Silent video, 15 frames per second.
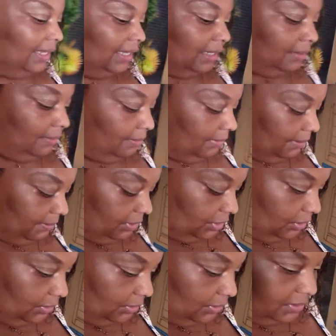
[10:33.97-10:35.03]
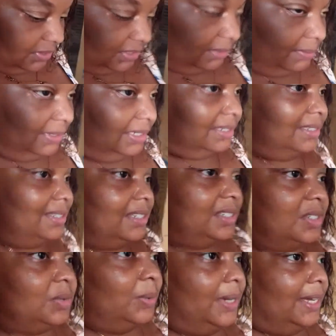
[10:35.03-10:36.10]
then let me show you something else. This
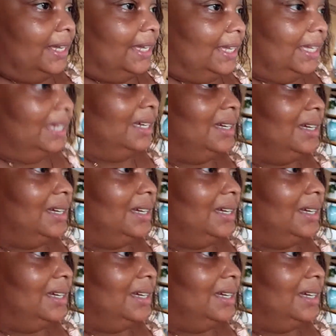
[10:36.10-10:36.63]
is why